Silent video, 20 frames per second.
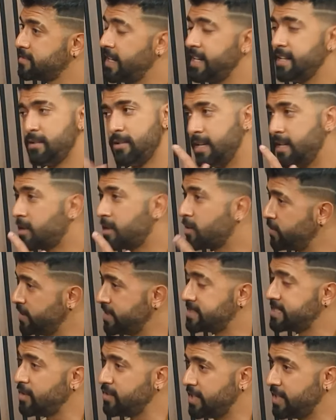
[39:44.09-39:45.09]
right?
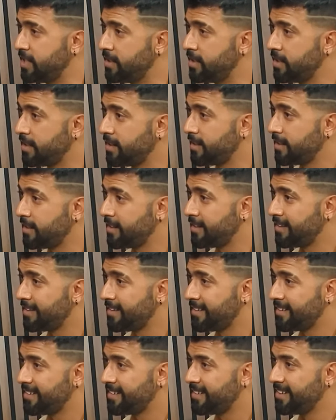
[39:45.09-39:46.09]
Including Saudi.
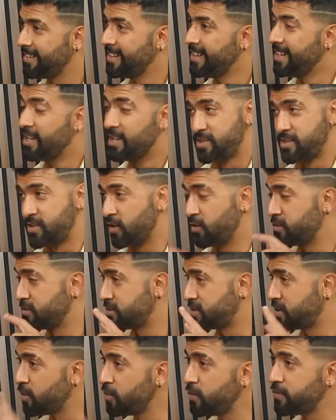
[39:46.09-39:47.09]
So
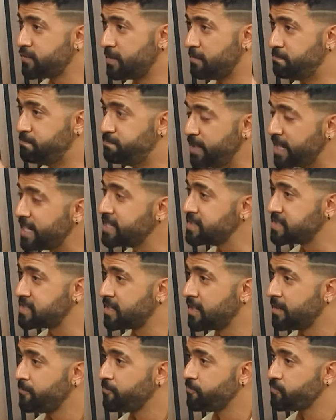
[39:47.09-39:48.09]
two of the
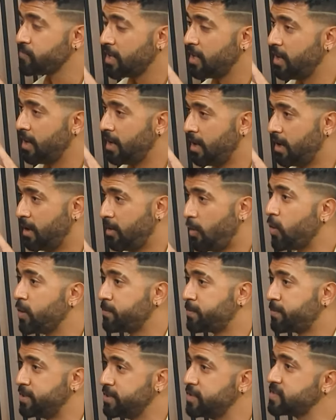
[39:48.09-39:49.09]
biggest
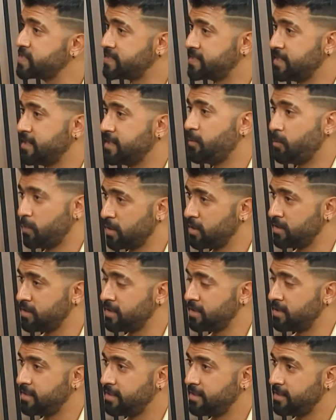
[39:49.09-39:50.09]
oil producers in the
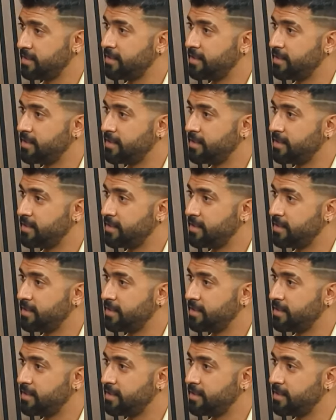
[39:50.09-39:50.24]
world